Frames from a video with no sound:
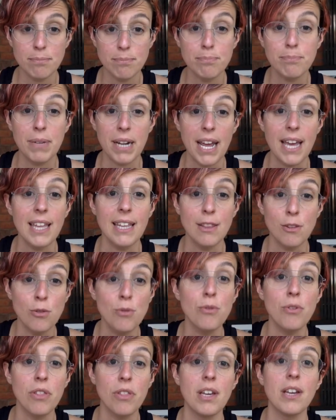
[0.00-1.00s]
but I
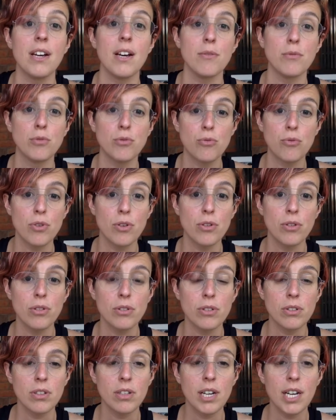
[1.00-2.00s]
do think I was
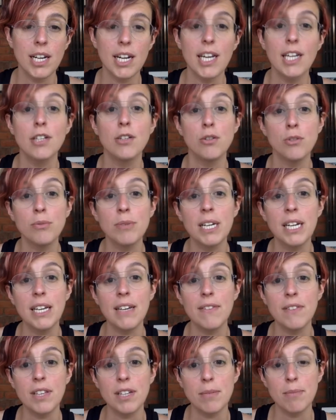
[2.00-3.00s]
wrong. And I do
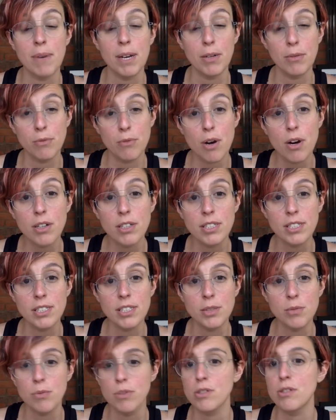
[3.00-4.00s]
believe that my
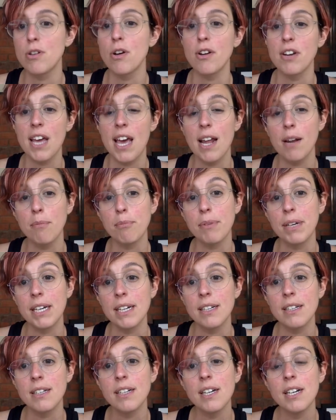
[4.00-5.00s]
wrongness was not
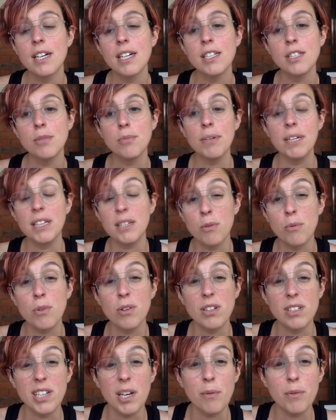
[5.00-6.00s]
helping to build the
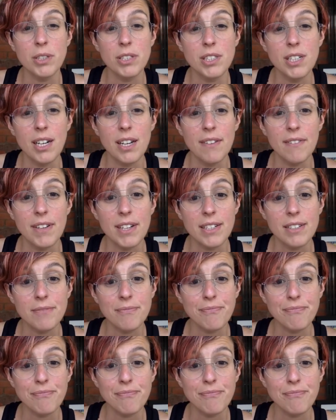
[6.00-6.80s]
world I want to live in.